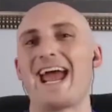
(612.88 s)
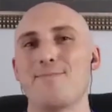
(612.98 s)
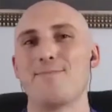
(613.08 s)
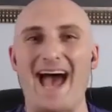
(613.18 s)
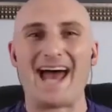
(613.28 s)

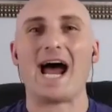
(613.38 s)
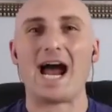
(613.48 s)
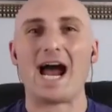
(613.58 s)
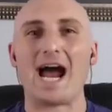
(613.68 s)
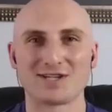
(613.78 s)
bad
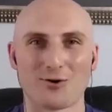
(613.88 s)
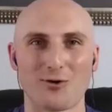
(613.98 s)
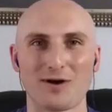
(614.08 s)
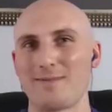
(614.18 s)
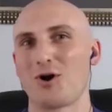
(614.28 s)
hiring
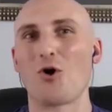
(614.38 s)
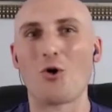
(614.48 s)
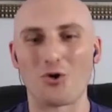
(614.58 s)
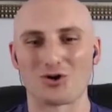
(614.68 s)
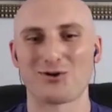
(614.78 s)
story, maybe
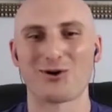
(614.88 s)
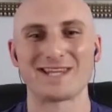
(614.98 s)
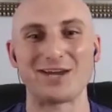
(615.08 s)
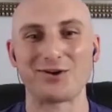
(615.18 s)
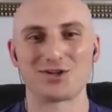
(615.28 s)
a horror
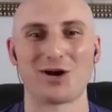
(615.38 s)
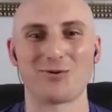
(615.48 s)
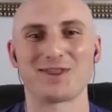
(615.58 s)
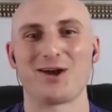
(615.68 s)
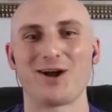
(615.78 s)
story that you can
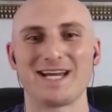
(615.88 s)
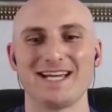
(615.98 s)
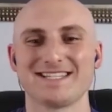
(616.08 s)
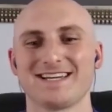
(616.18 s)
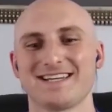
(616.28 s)
share with the
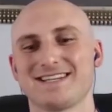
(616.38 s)
audience?